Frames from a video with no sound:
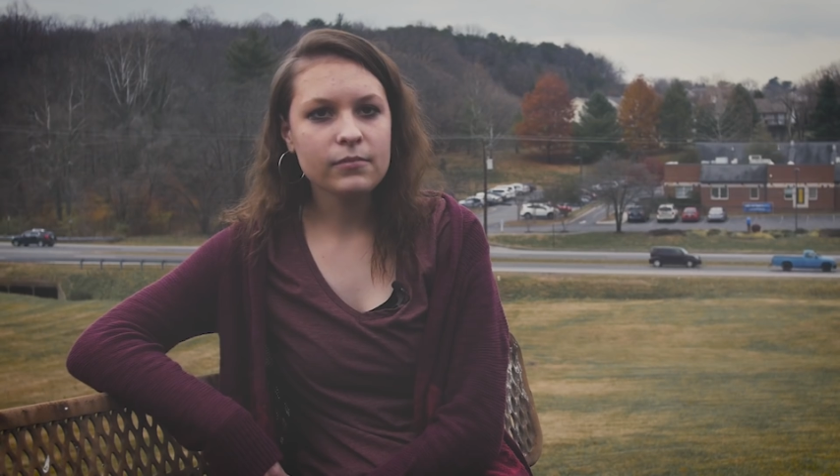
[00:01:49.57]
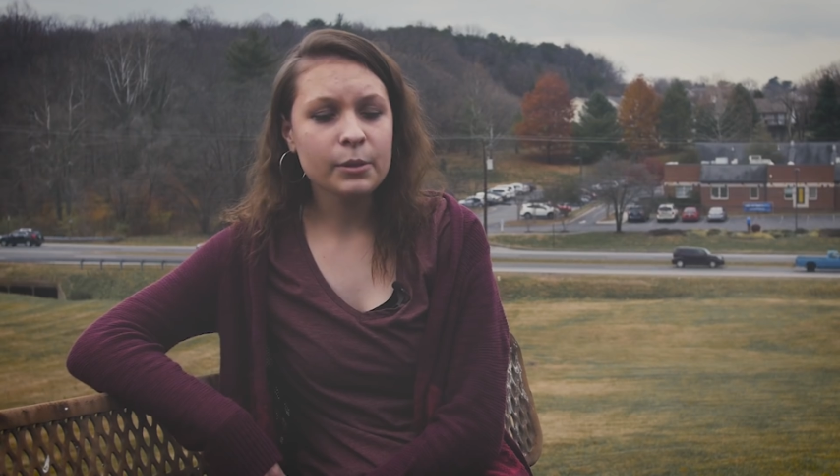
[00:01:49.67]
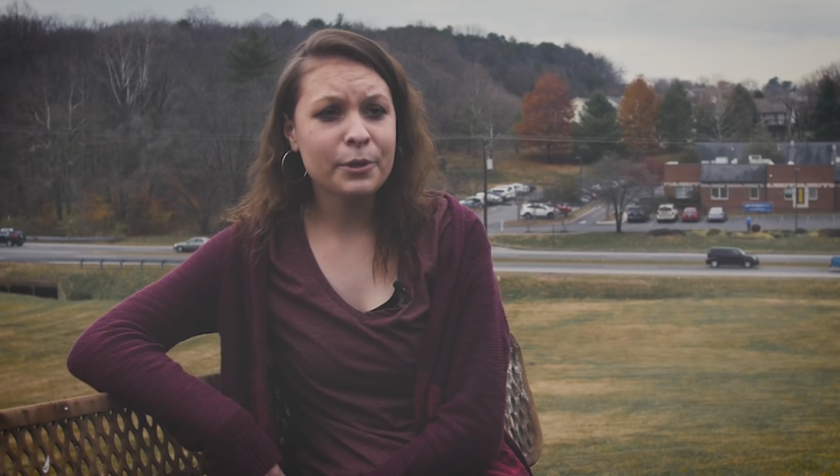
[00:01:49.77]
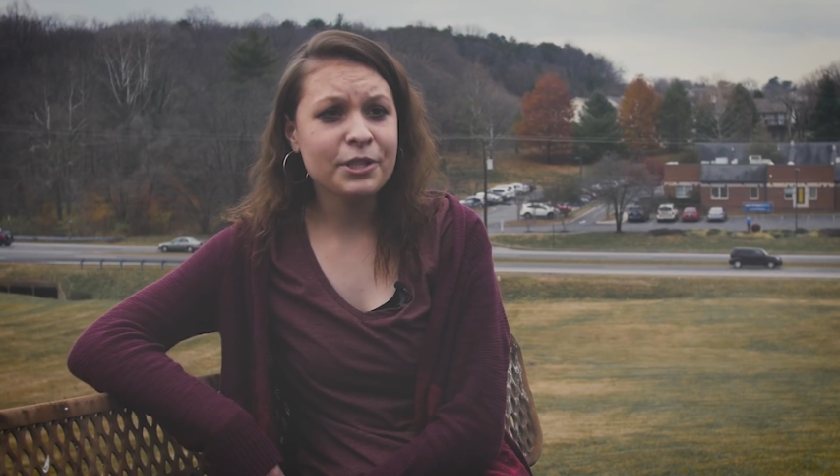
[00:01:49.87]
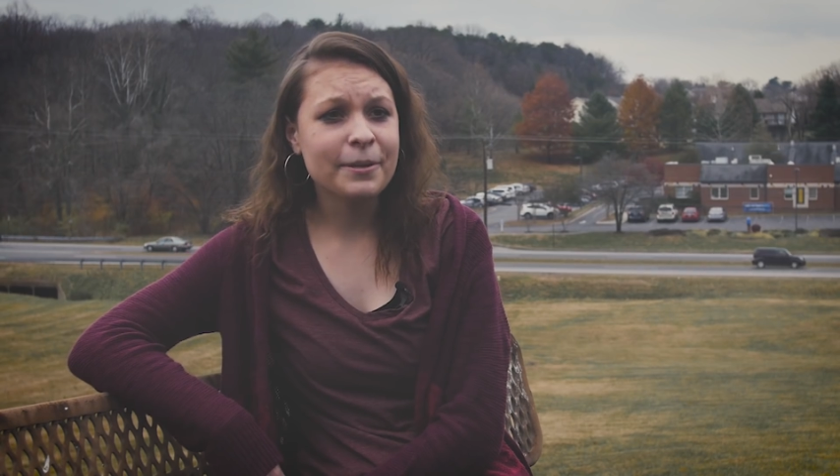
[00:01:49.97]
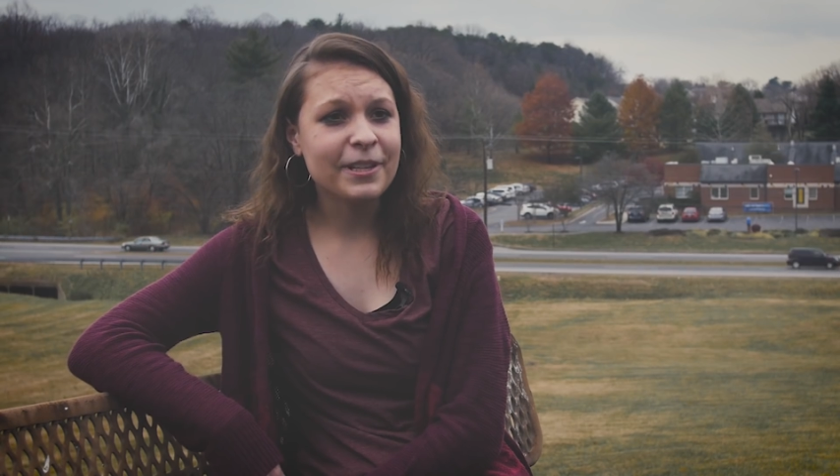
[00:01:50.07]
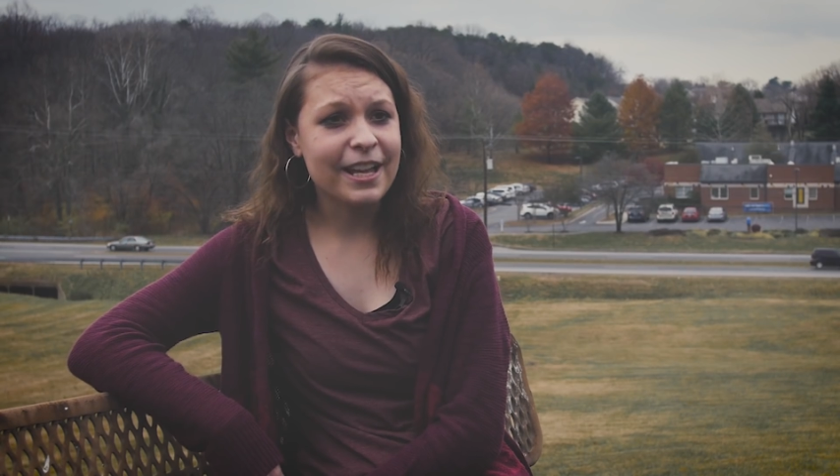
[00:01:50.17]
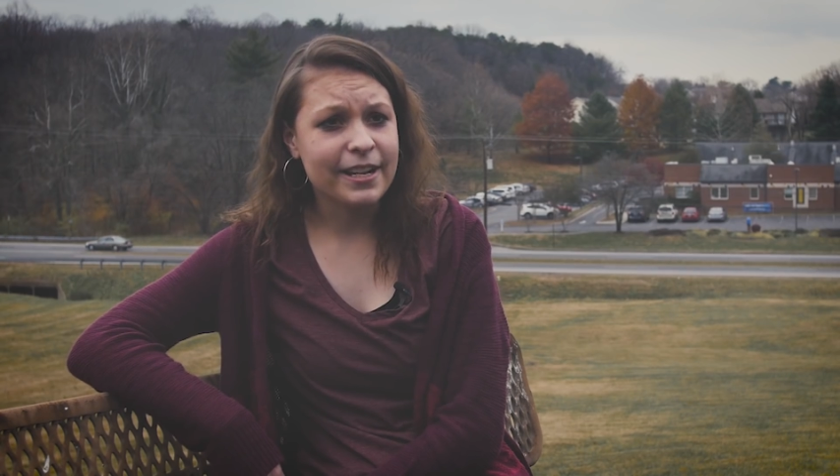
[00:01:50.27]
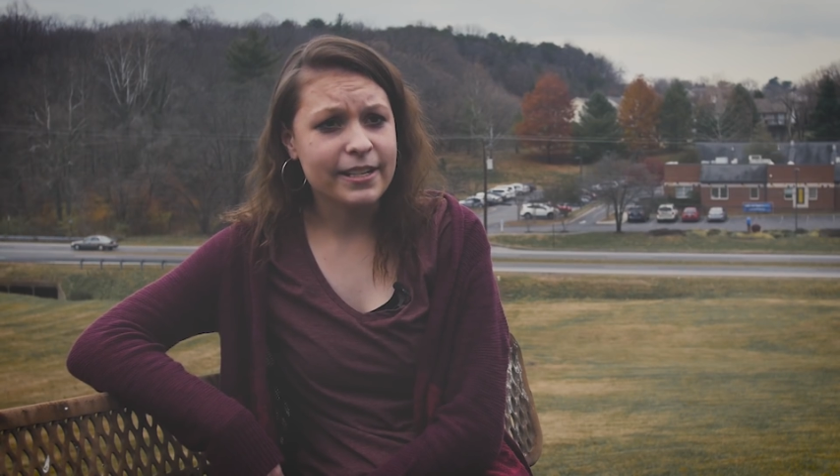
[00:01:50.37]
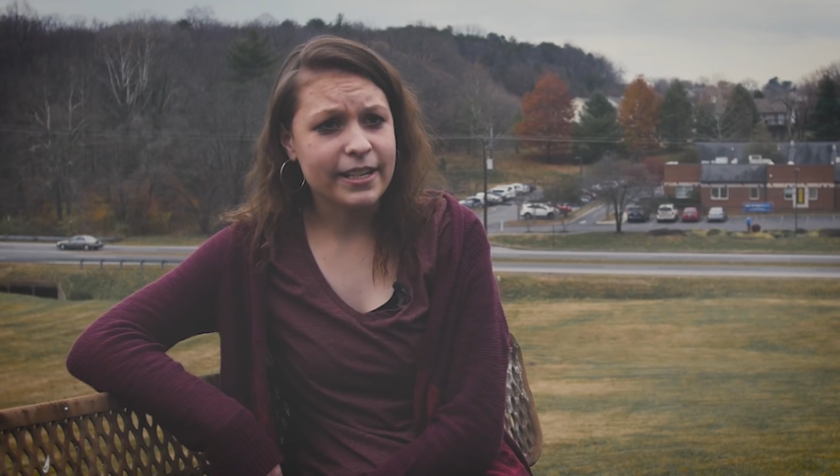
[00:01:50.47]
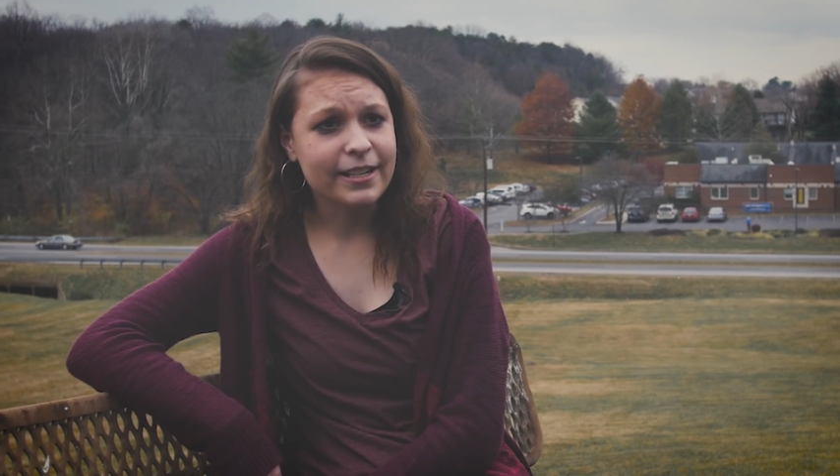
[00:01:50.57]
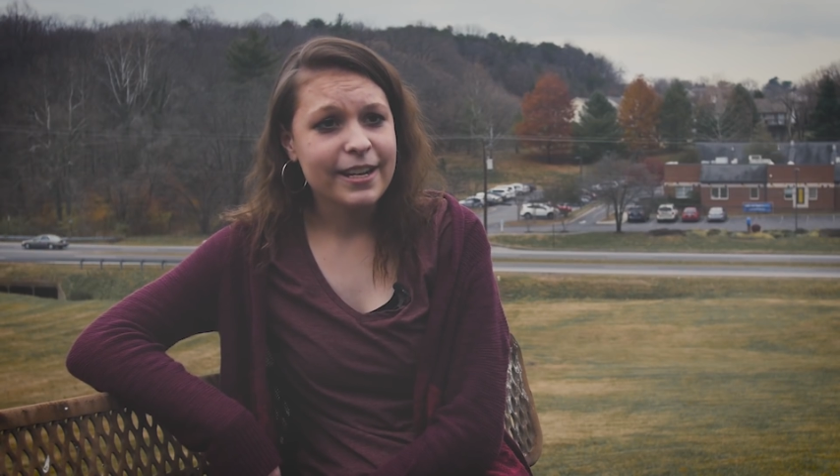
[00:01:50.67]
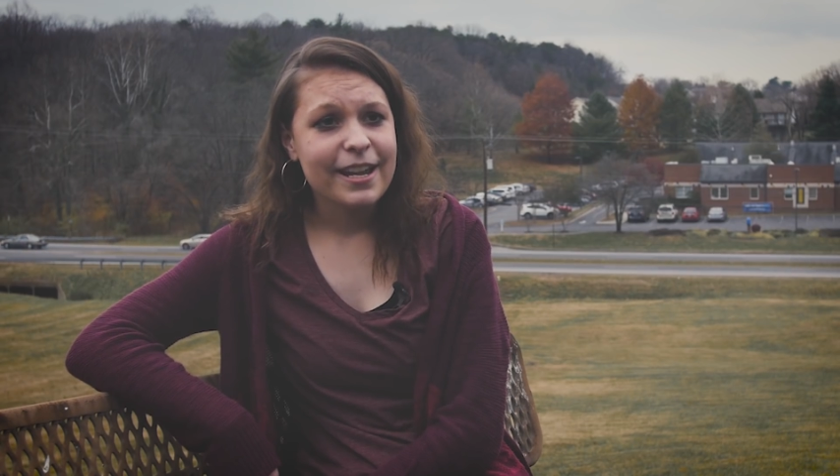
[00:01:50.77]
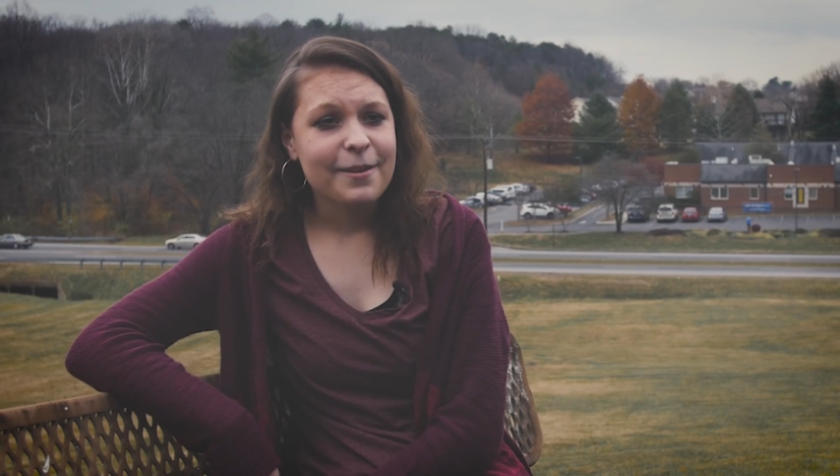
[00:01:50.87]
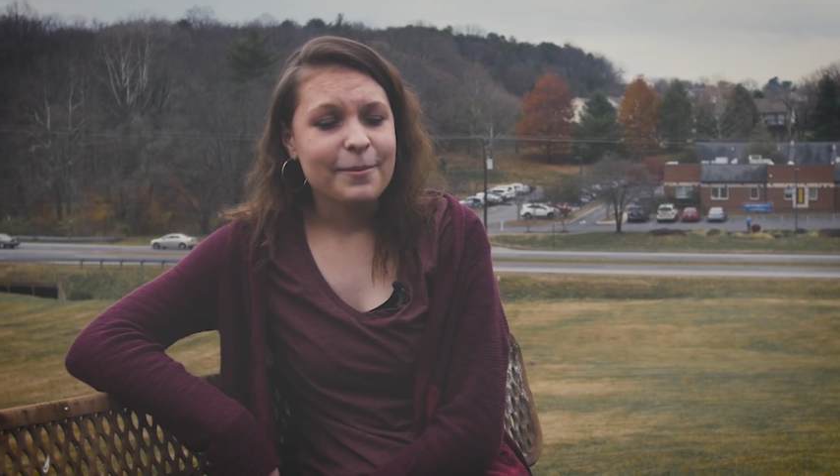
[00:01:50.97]
which I'm glad I did
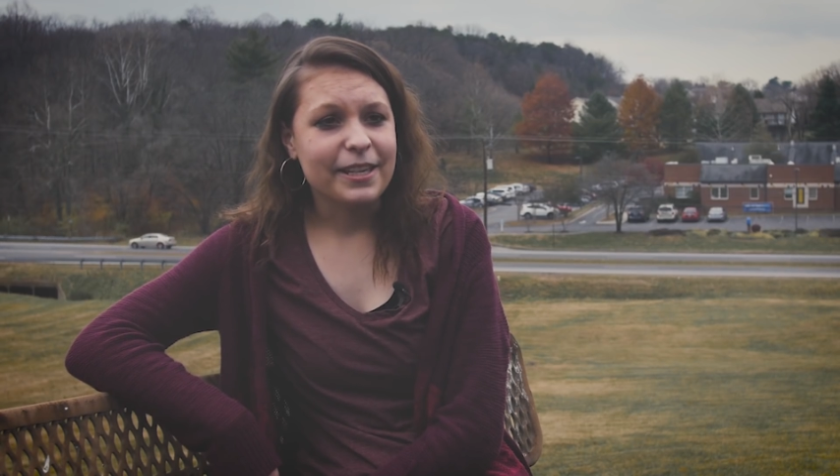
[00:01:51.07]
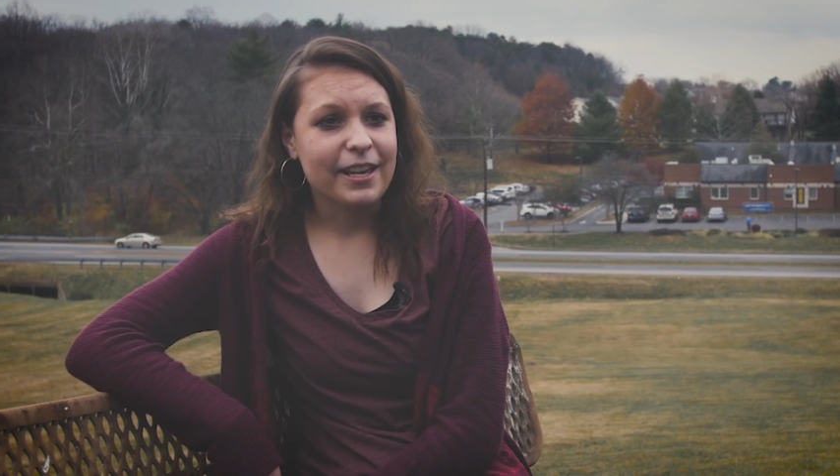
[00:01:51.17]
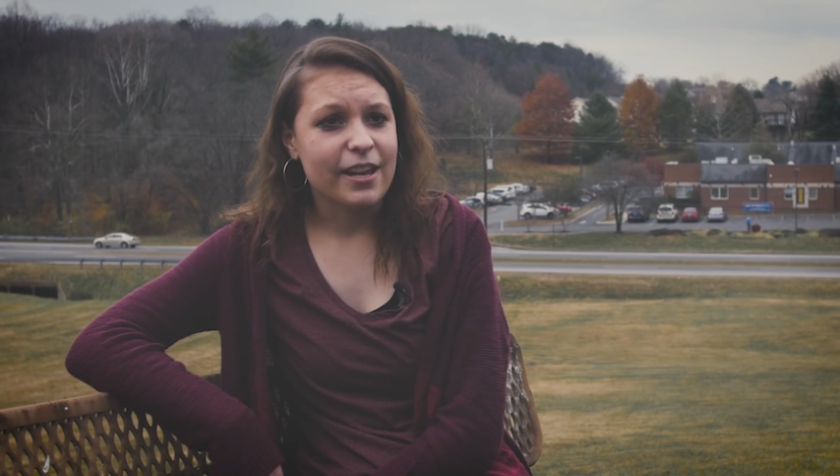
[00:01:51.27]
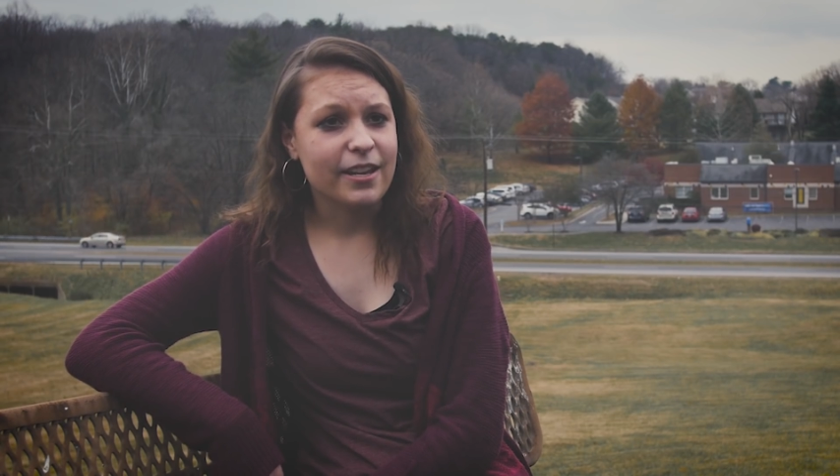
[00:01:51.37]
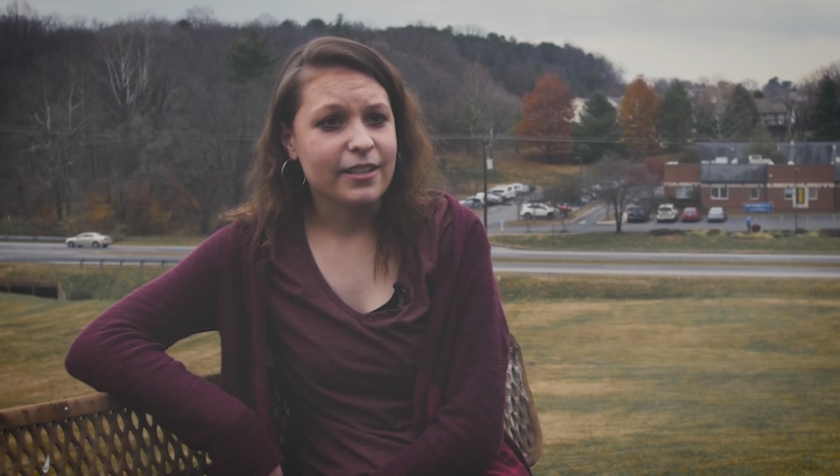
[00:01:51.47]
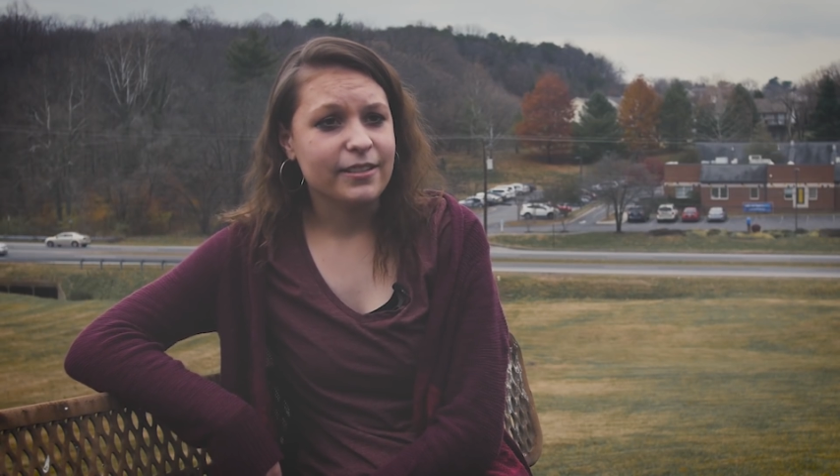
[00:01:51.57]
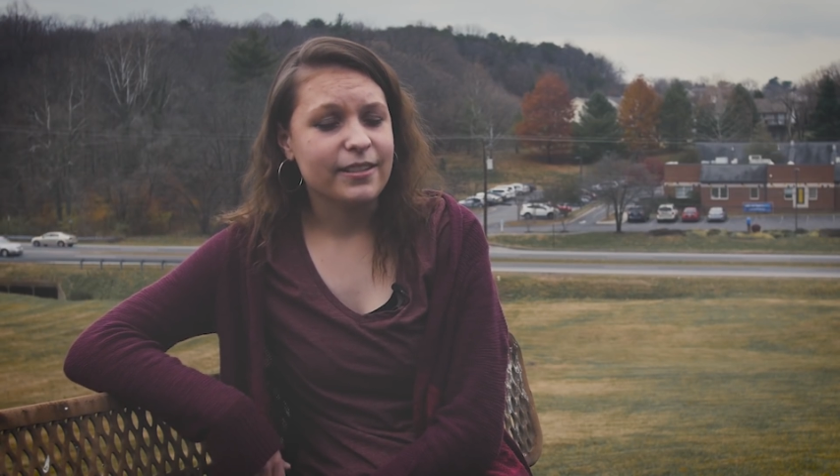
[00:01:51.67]
because